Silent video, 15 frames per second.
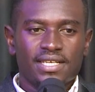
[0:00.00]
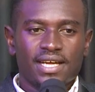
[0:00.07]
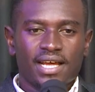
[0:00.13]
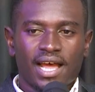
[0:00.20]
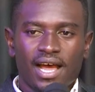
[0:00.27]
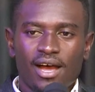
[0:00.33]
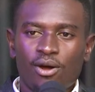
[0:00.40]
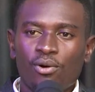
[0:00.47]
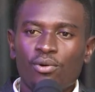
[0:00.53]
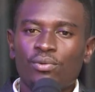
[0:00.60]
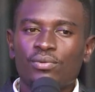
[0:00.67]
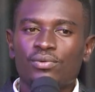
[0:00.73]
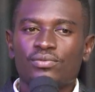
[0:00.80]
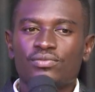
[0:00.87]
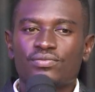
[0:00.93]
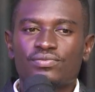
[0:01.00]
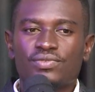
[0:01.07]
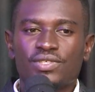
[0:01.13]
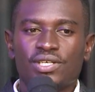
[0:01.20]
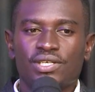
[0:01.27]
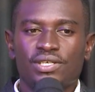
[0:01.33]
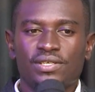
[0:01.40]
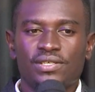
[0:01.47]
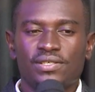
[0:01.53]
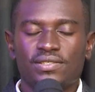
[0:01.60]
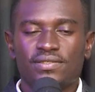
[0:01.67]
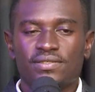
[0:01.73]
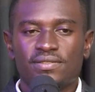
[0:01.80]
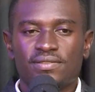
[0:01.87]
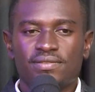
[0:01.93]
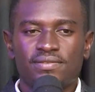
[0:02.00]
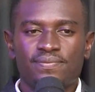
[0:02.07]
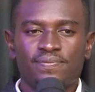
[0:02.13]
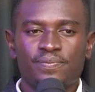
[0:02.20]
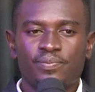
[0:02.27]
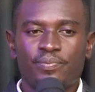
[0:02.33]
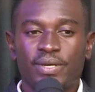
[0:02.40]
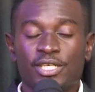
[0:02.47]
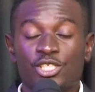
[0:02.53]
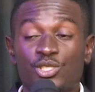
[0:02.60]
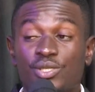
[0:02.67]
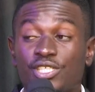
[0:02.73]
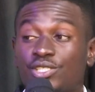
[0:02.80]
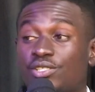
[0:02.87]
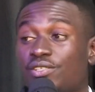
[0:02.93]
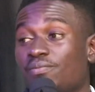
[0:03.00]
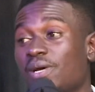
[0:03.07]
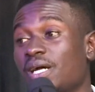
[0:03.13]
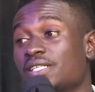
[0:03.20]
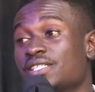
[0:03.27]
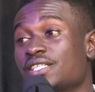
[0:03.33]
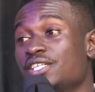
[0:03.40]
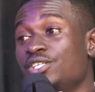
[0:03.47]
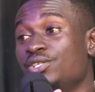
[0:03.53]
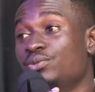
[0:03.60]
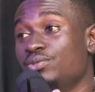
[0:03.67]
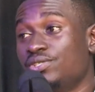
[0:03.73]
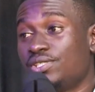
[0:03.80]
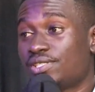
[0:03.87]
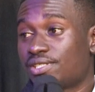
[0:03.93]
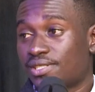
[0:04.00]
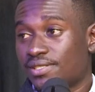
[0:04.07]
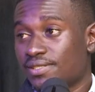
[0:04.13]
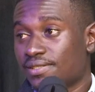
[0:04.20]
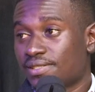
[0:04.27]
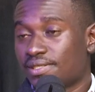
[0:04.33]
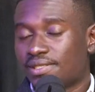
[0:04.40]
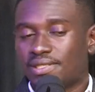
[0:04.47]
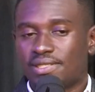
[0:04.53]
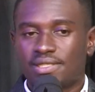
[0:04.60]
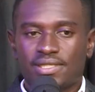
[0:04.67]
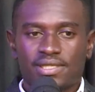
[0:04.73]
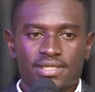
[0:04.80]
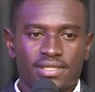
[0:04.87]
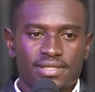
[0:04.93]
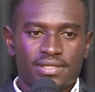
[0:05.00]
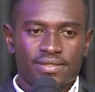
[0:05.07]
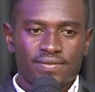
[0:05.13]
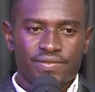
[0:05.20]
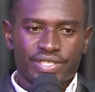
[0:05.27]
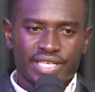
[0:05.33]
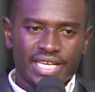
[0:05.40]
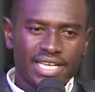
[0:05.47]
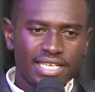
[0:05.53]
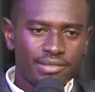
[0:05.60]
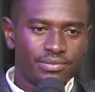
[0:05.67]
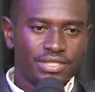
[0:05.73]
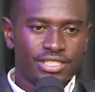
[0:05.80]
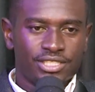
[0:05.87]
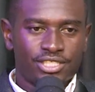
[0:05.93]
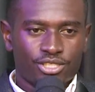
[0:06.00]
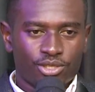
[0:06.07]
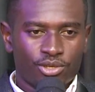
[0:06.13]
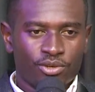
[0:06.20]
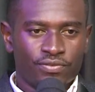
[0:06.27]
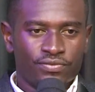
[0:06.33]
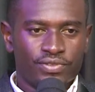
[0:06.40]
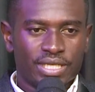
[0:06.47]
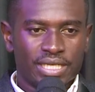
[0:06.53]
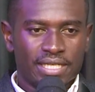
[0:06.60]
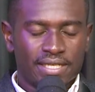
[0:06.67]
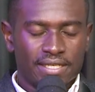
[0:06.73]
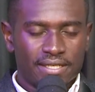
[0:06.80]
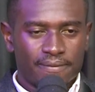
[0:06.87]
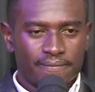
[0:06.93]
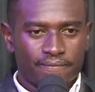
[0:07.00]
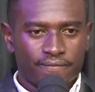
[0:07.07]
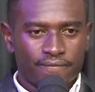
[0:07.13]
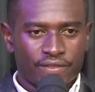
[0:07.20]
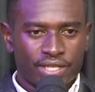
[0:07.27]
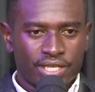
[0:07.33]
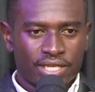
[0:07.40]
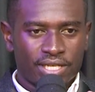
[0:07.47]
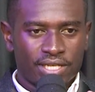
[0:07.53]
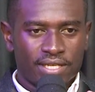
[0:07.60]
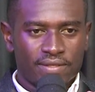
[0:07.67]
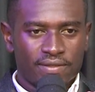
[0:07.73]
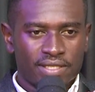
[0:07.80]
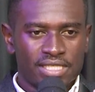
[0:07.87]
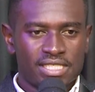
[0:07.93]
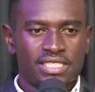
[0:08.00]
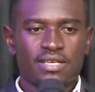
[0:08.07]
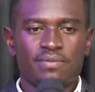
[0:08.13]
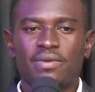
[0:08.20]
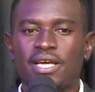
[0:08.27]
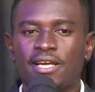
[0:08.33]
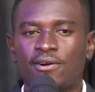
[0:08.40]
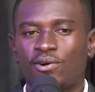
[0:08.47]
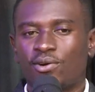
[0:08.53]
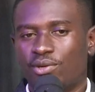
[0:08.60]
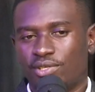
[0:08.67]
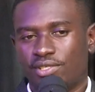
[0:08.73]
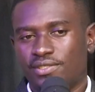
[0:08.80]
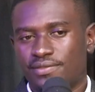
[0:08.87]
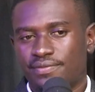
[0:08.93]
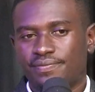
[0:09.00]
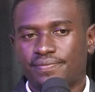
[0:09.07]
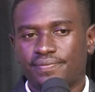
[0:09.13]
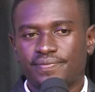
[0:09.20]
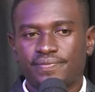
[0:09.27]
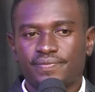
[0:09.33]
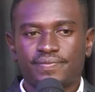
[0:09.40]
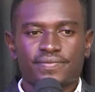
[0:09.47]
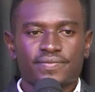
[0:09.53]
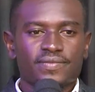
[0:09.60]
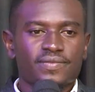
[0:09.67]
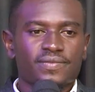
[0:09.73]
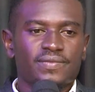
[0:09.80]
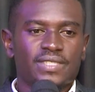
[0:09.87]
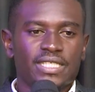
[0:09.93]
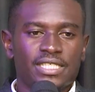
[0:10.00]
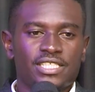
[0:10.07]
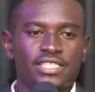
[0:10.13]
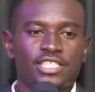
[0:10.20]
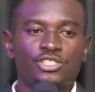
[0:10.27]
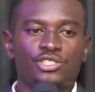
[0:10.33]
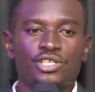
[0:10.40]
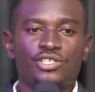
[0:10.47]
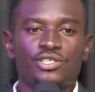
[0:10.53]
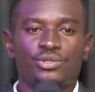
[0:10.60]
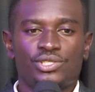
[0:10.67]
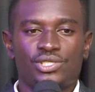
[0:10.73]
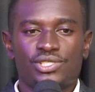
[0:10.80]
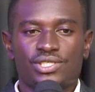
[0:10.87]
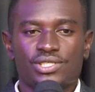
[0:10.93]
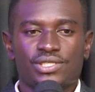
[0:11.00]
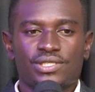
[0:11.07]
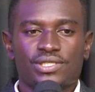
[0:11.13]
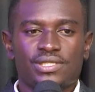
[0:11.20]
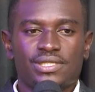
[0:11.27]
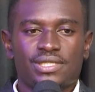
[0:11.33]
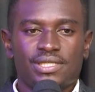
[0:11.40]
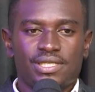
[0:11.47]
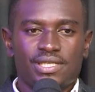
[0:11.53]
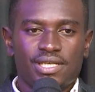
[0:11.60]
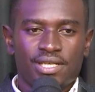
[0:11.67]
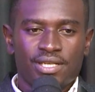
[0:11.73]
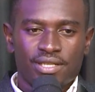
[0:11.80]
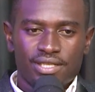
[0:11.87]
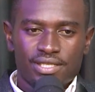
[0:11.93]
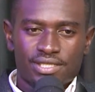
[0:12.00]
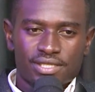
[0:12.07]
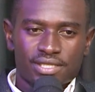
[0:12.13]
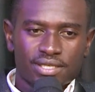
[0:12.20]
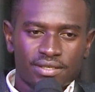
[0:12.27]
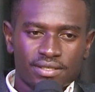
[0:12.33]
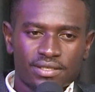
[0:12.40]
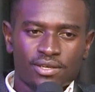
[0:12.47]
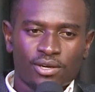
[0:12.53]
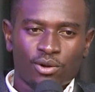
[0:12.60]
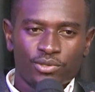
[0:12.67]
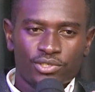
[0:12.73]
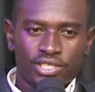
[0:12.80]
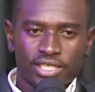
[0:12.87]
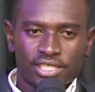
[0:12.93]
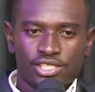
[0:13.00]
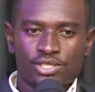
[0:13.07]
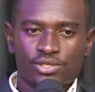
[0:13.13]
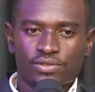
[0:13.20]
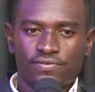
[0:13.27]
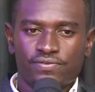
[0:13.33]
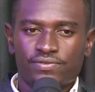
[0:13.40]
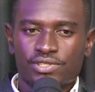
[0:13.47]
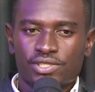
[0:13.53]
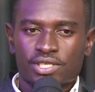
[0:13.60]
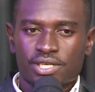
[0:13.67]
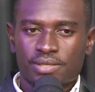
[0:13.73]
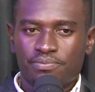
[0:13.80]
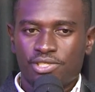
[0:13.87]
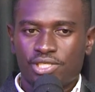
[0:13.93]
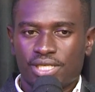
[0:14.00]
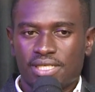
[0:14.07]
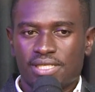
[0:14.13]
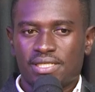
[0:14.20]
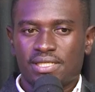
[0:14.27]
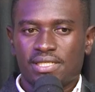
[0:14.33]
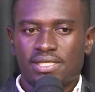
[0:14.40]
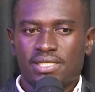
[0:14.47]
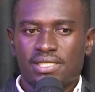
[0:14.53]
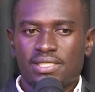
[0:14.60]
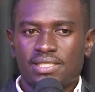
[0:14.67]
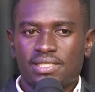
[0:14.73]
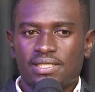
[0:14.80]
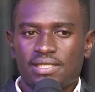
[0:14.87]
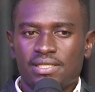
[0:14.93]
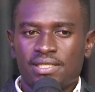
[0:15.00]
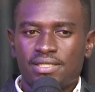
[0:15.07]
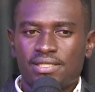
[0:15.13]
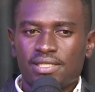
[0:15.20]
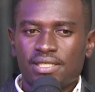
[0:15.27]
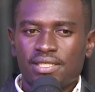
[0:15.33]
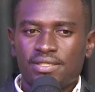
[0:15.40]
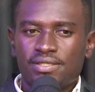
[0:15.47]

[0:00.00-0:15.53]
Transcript: how the punctuation marks are used, the element of the semicolon that is introduced in this context of scripture, it